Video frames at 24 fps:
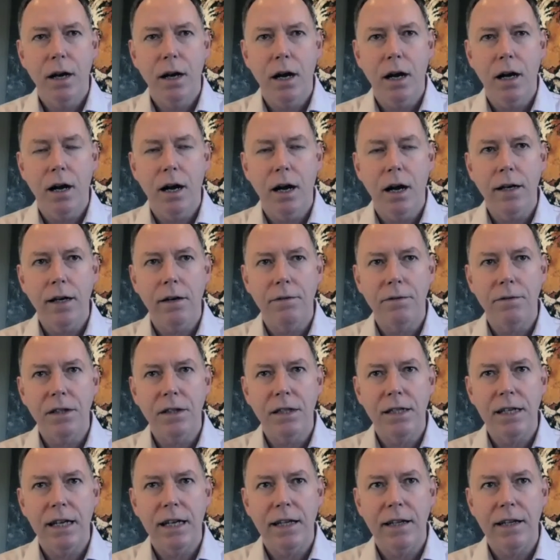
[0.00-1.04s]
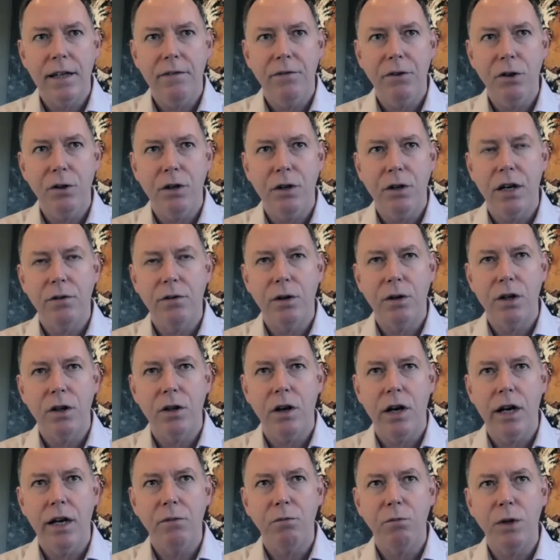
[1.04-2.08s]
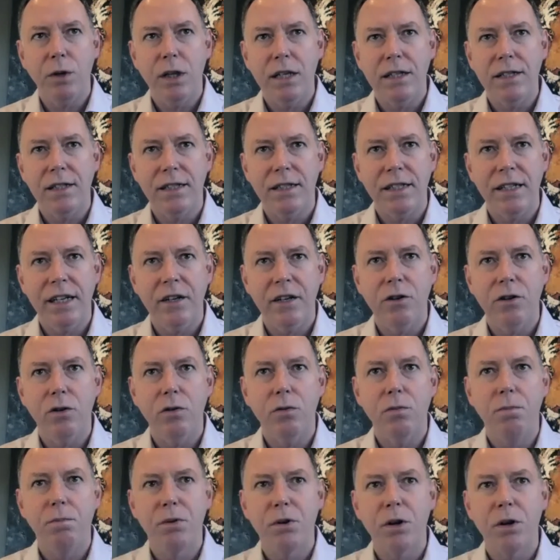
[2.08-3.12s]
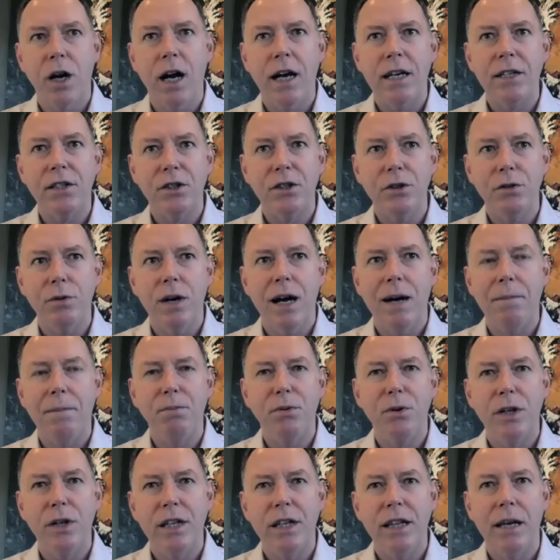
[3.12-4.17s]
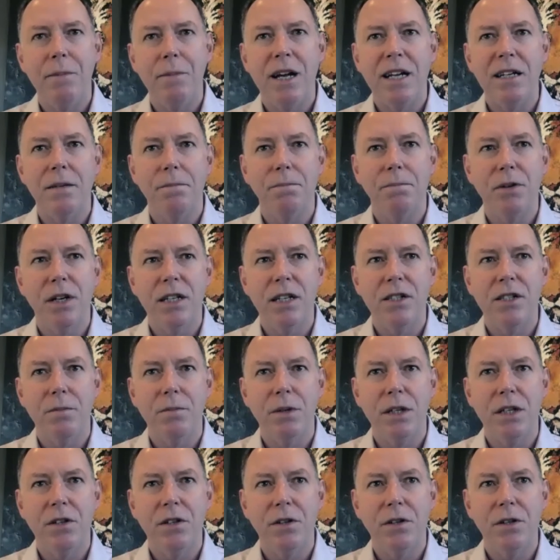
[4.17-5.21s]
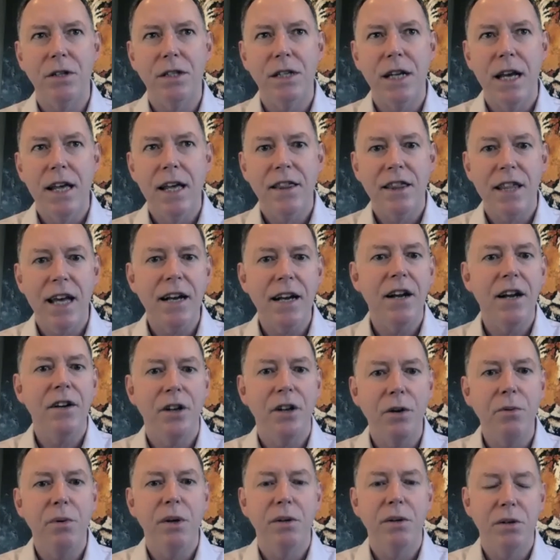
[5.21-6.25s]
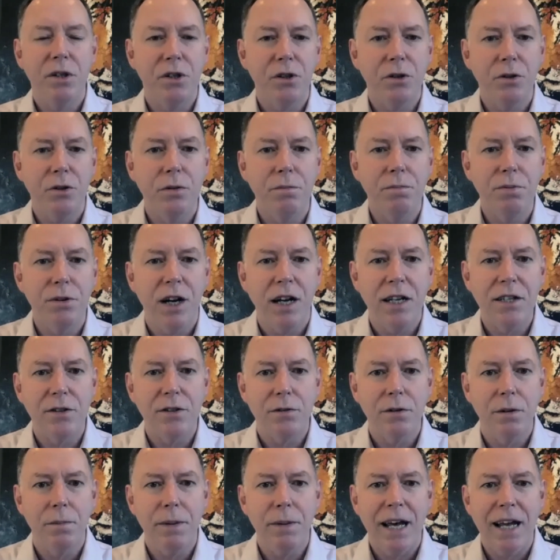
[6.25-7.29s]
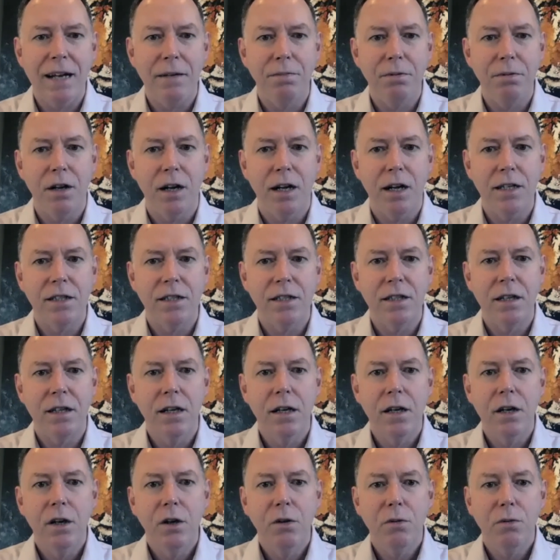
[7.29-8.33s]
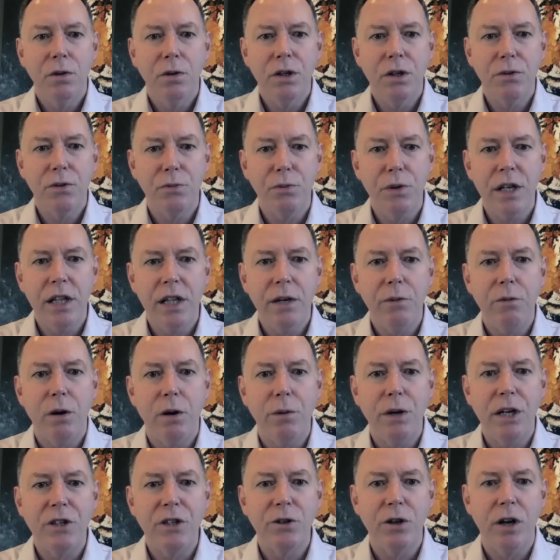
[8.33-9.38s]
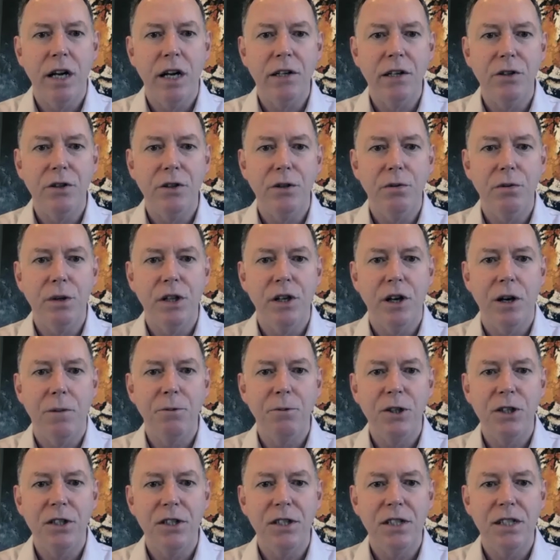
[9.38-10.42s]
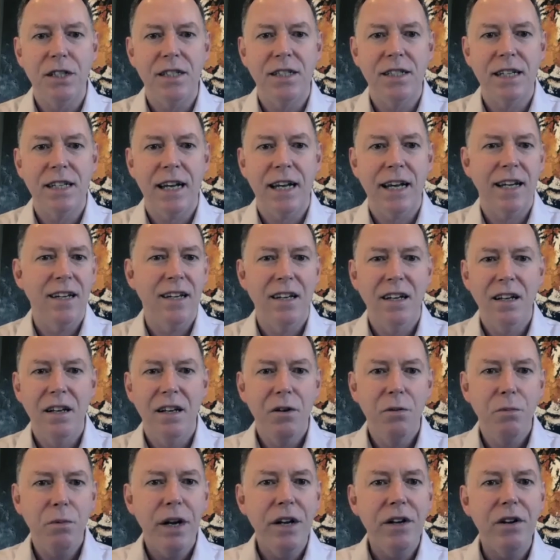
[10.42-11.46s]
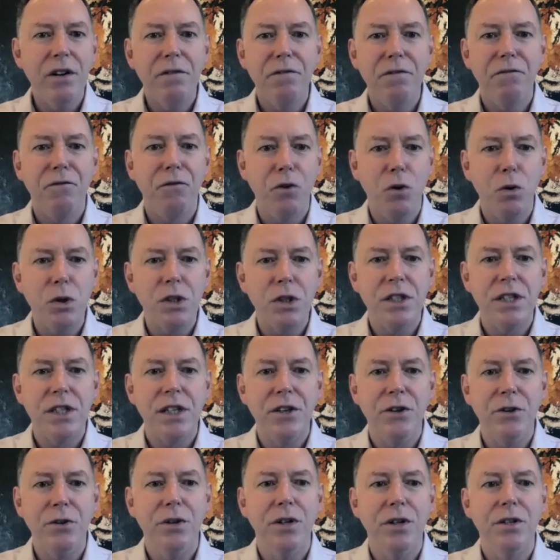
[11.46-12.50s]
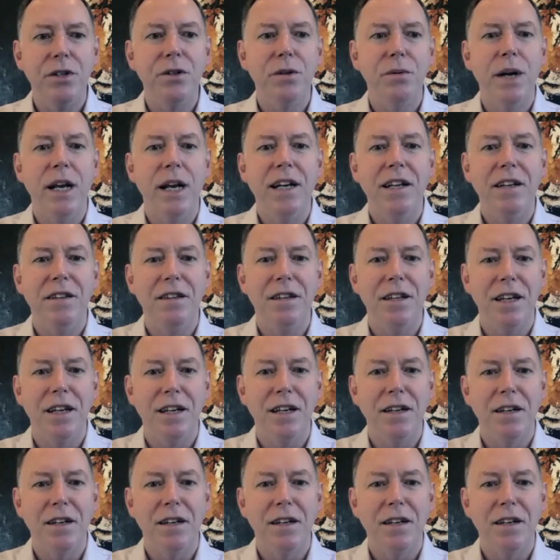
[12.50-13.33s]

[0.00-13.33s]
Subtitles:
I often say that if you go to a client with a single price, you are putting them under pressure because they don't know whether it's a good price or a bad price. Whereas really what we're trying to do with options is say, we're not forcing you to do anything.